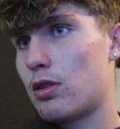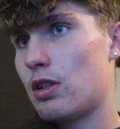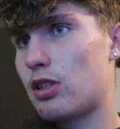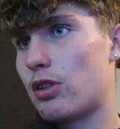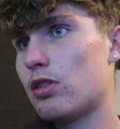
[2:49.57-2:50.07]

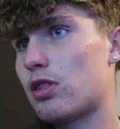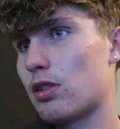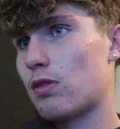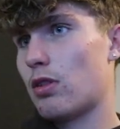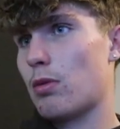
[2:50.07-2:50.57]
That's
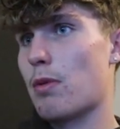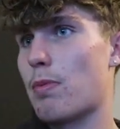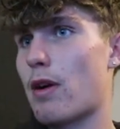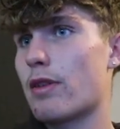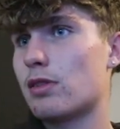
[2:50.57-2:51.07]
useless to me,
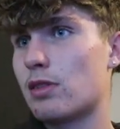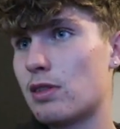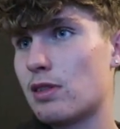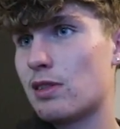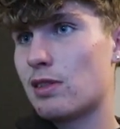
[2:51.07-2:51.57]
bro.
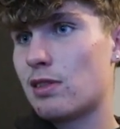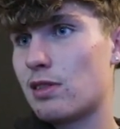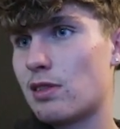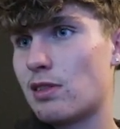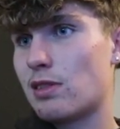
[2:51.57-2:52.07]

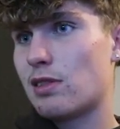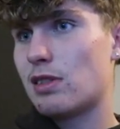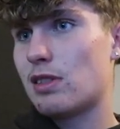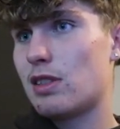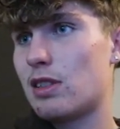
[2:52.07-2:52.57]

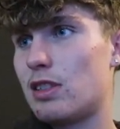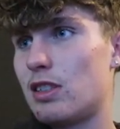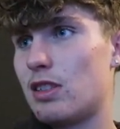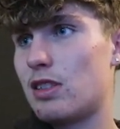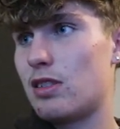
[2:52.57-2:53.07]
That's
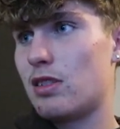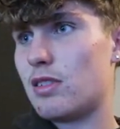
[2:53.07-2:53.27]
just